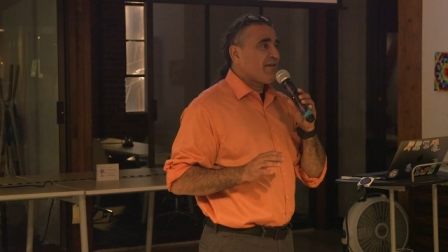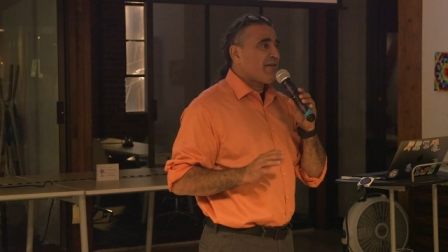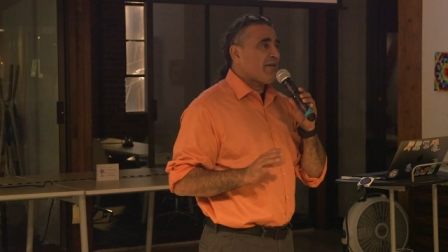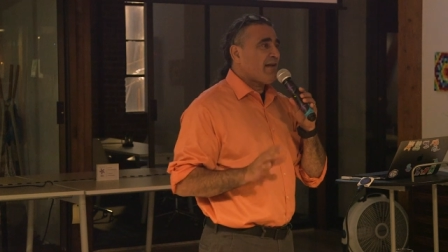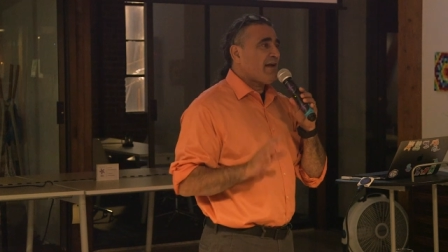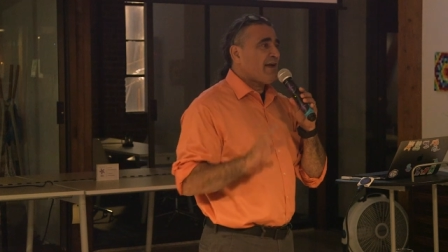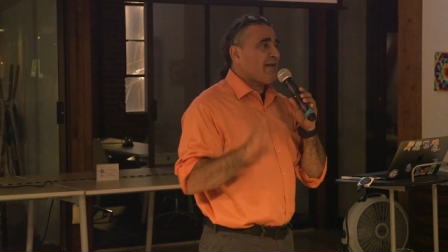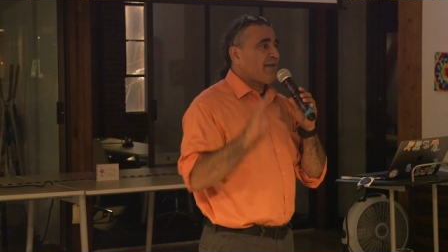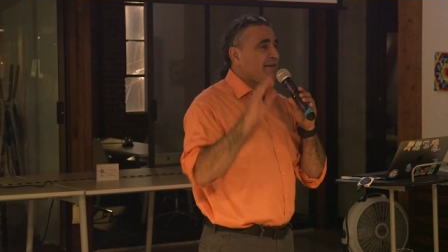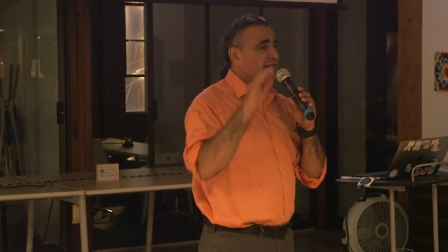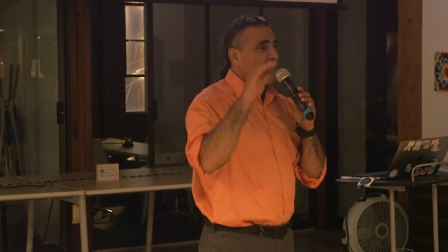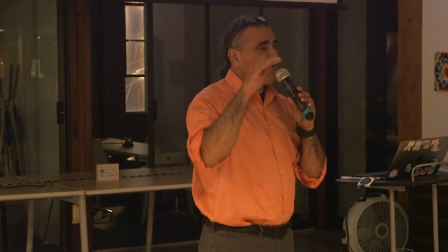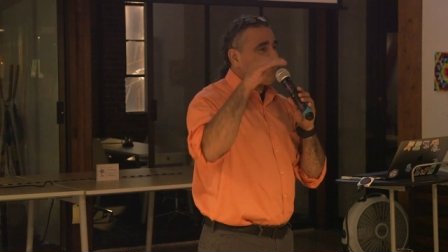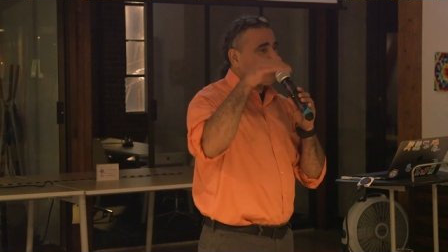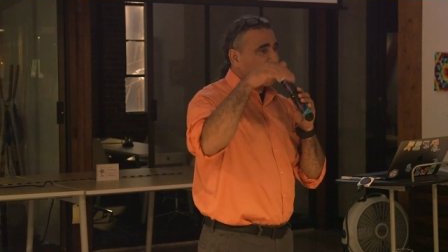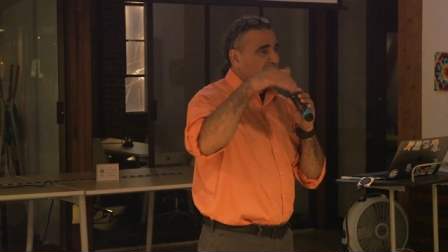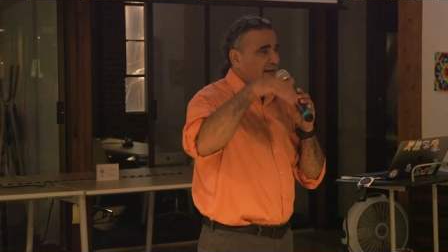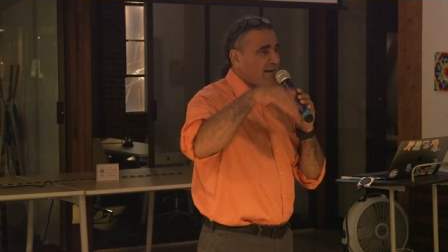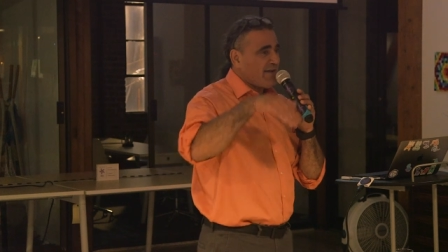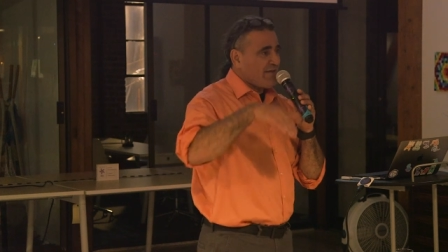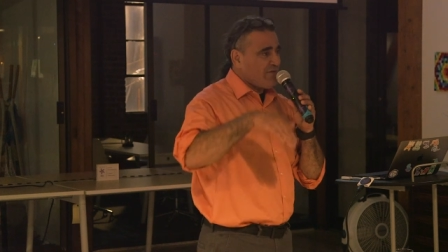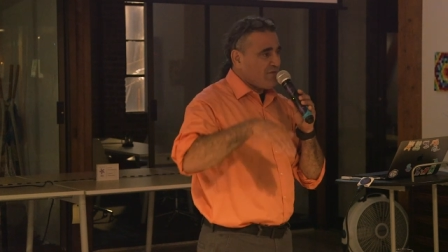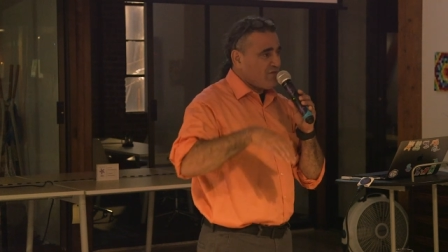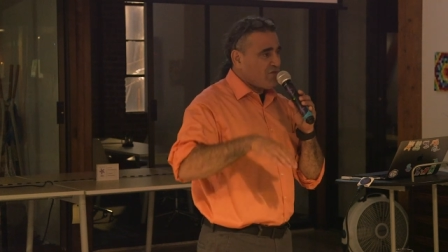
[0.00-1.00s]
the idea is
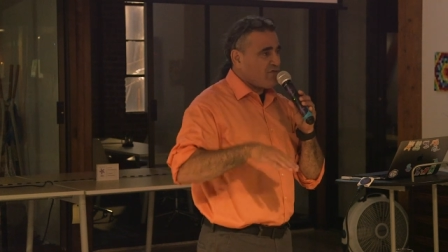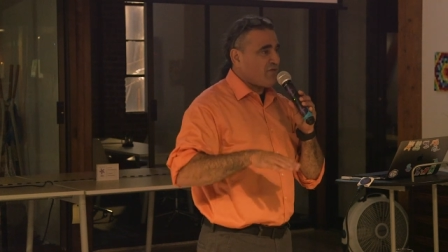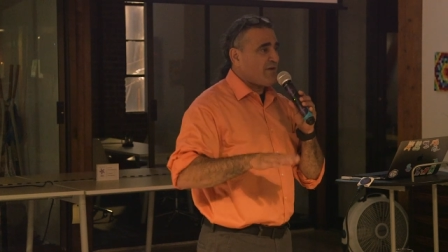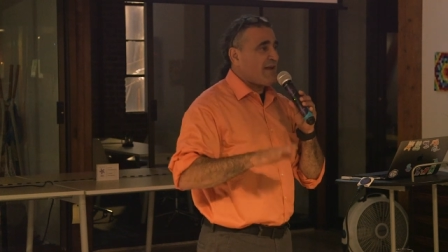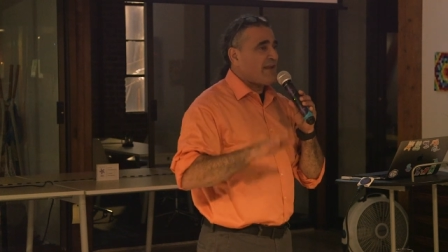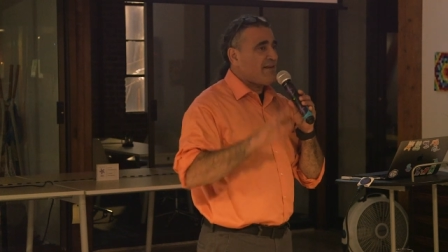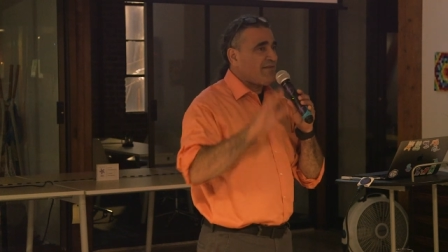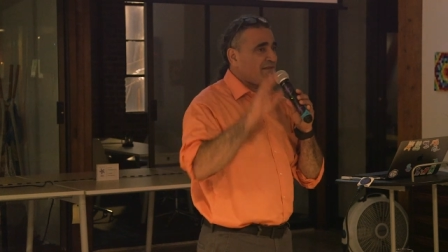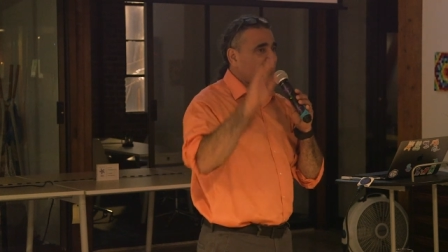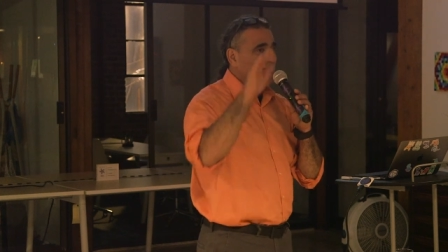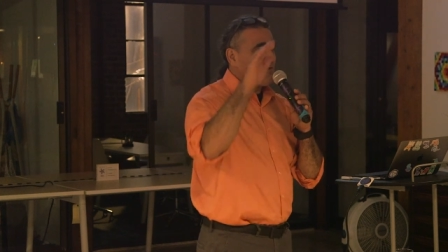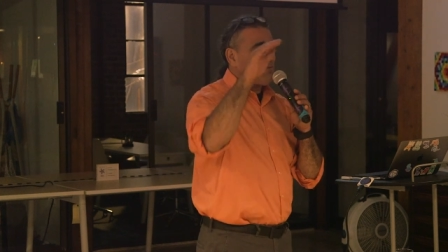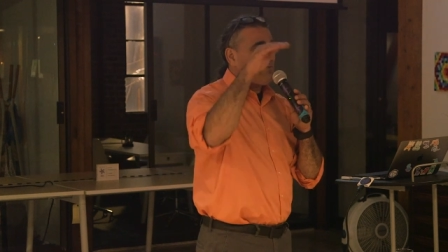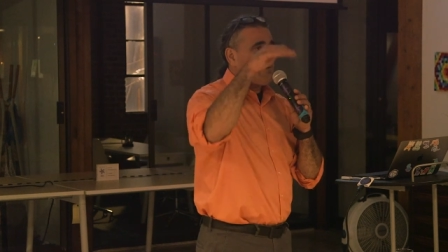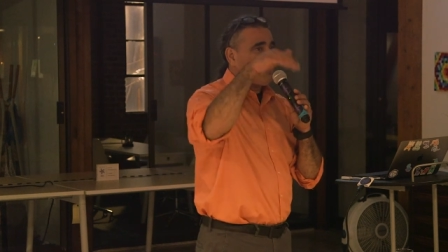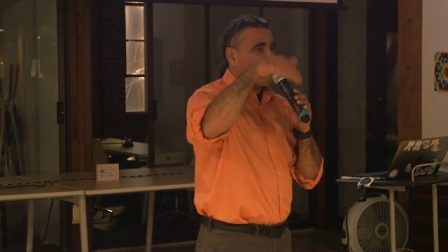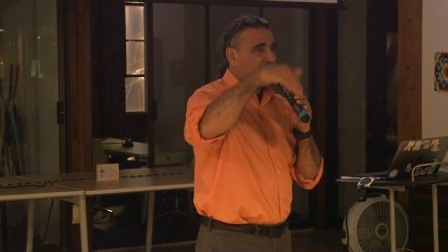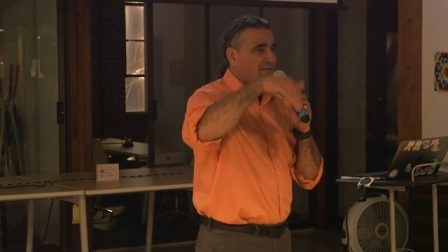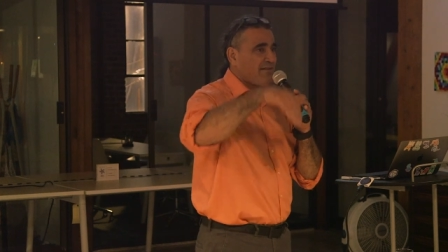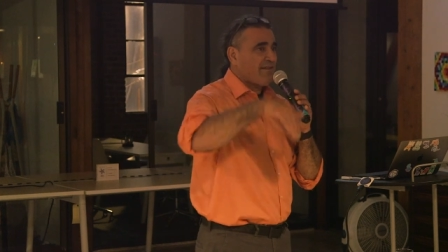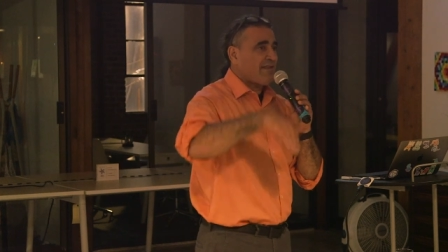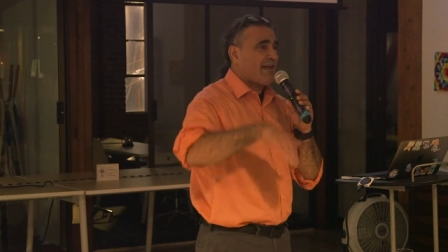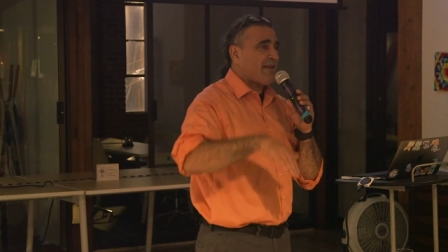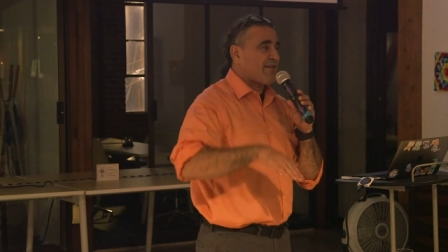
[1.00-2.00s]
that entrains them
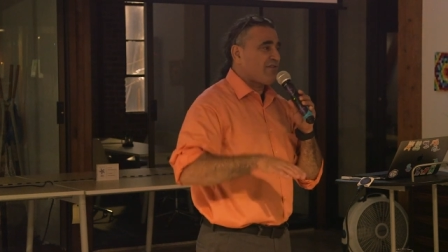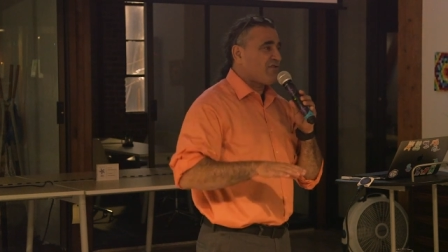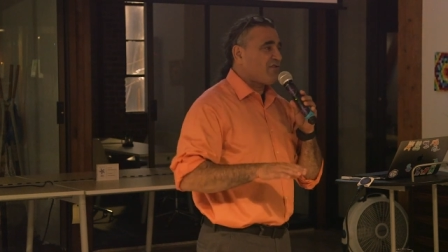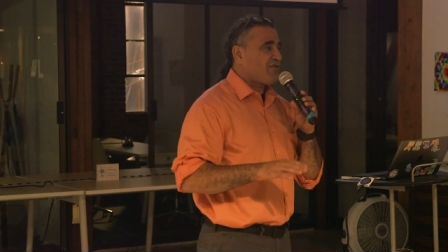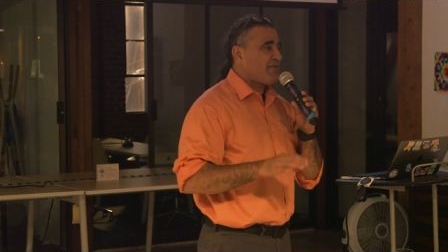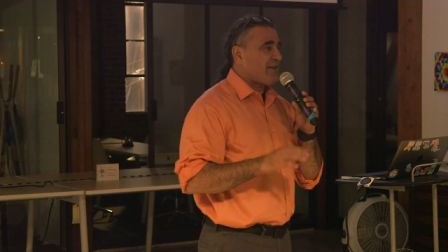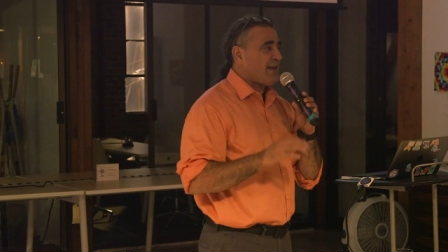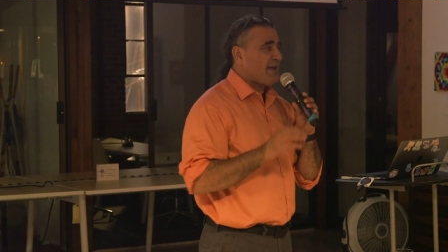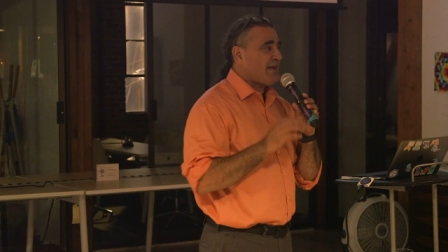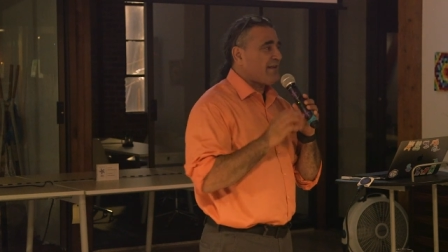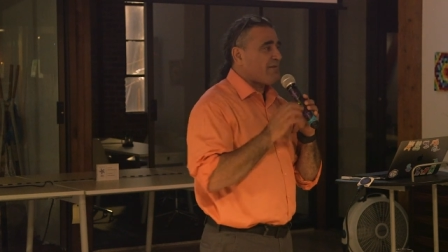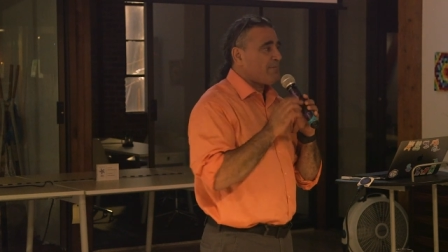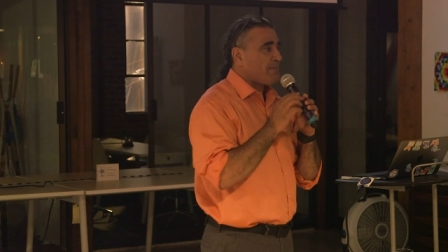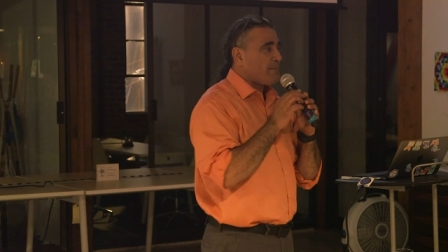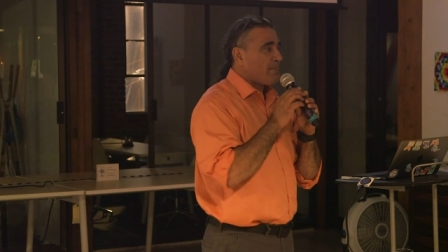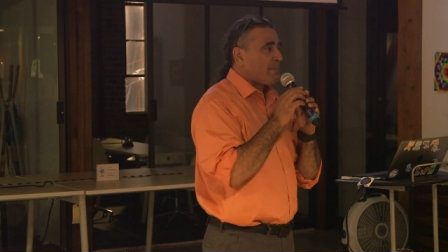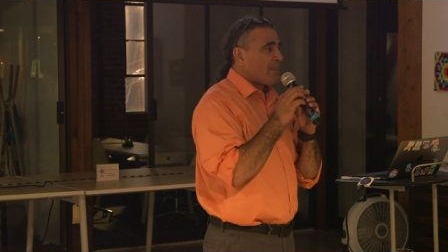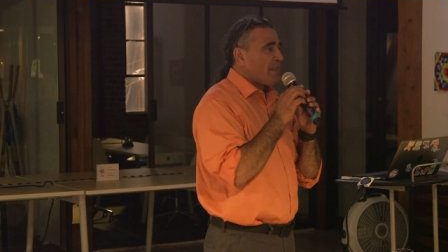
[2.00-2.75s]
into that state.